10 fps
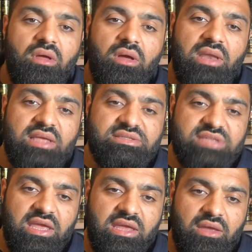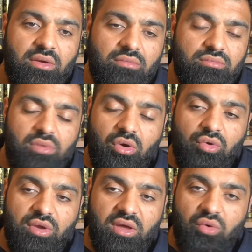let's say
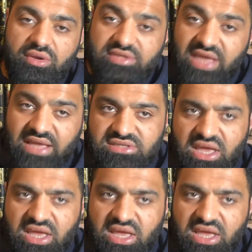on a debt,